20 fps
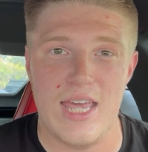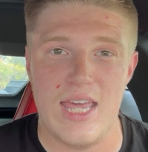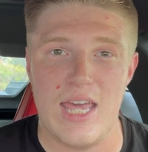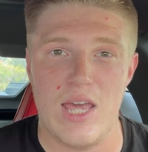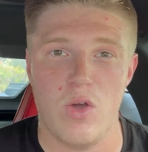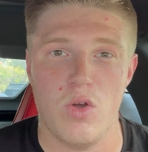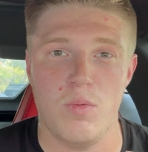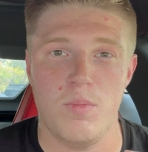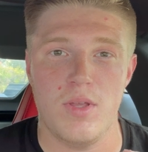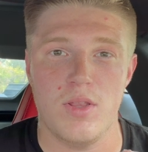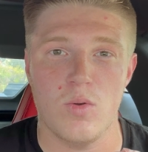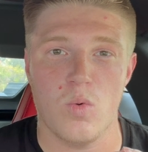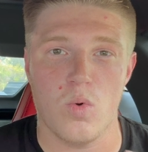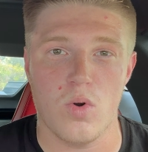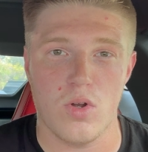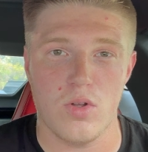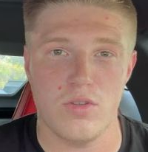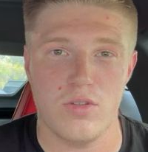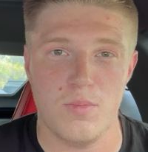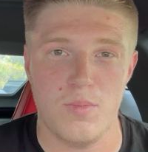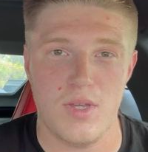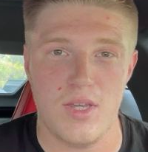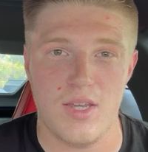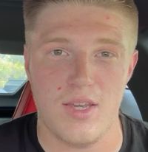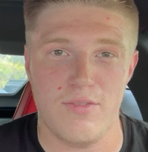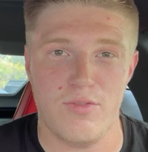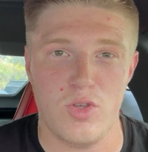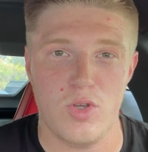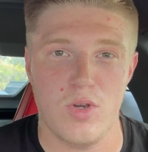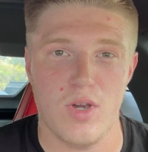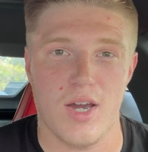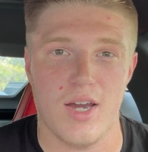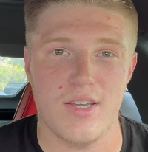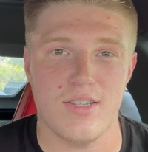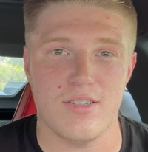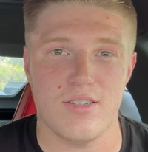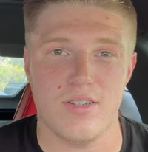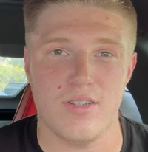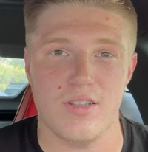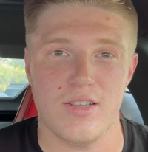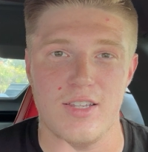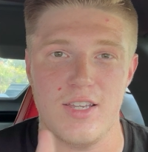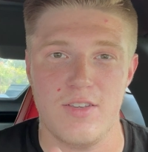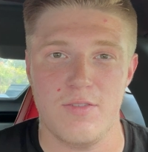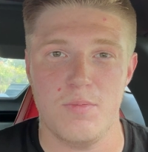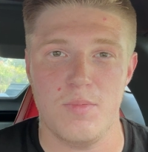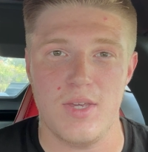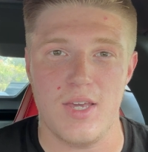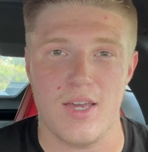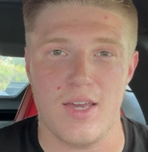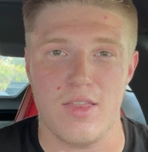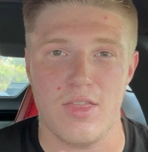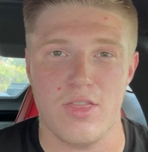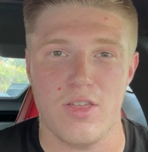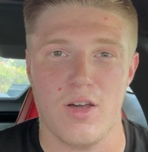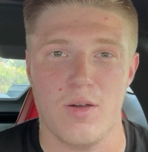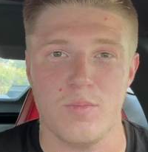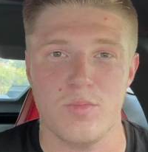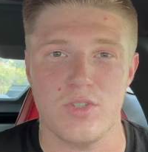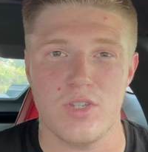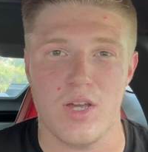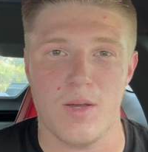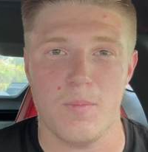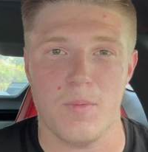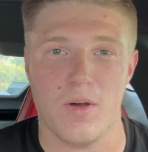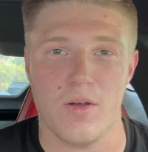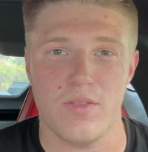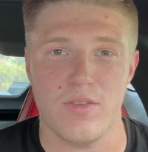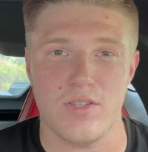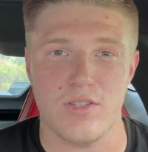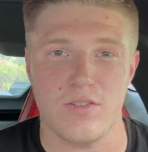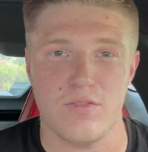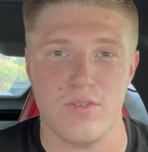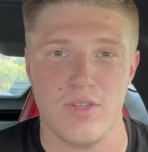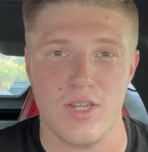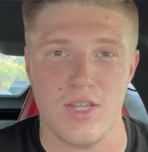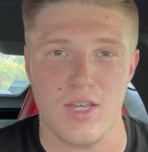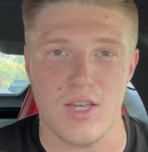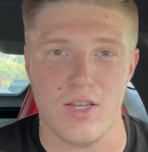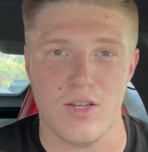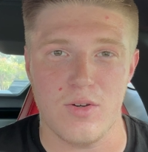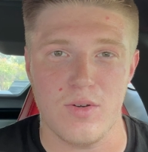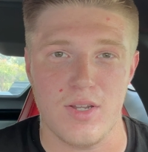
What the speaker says: it would mean the world to me if you guys could leave me a thumbs up on this video.